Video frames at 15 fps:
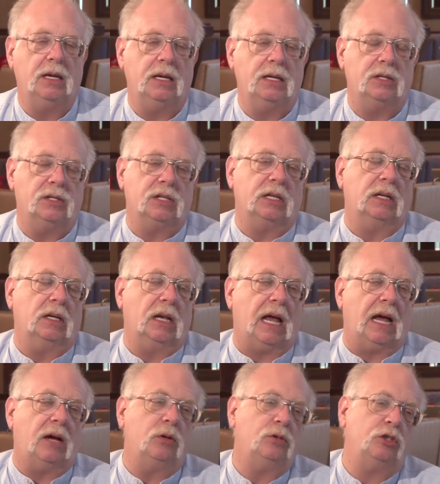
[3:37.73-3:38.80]
is it
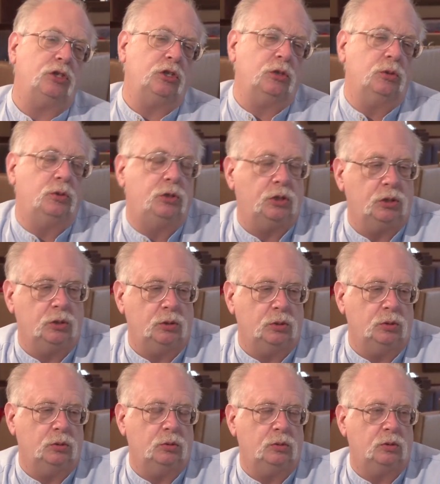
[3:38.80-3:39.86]
allows you
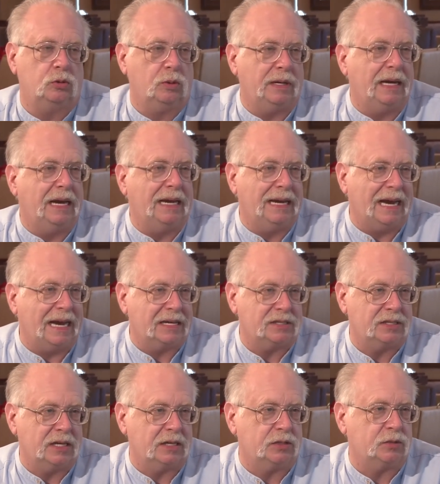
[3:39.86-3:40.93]
to create
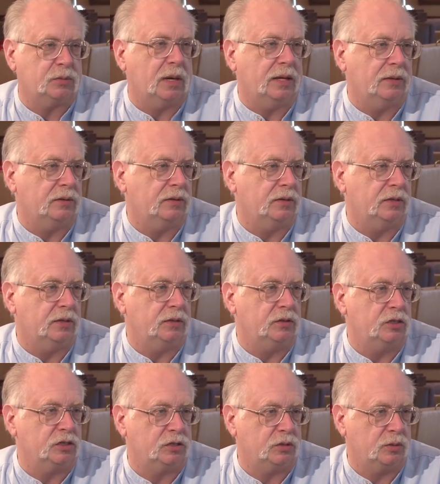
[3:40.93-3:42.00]
assets rather than to
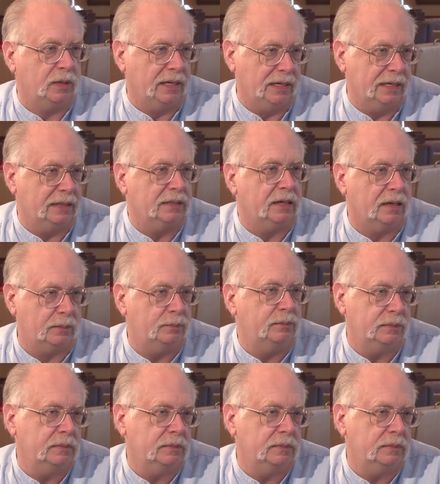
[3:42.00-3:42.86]
just create income.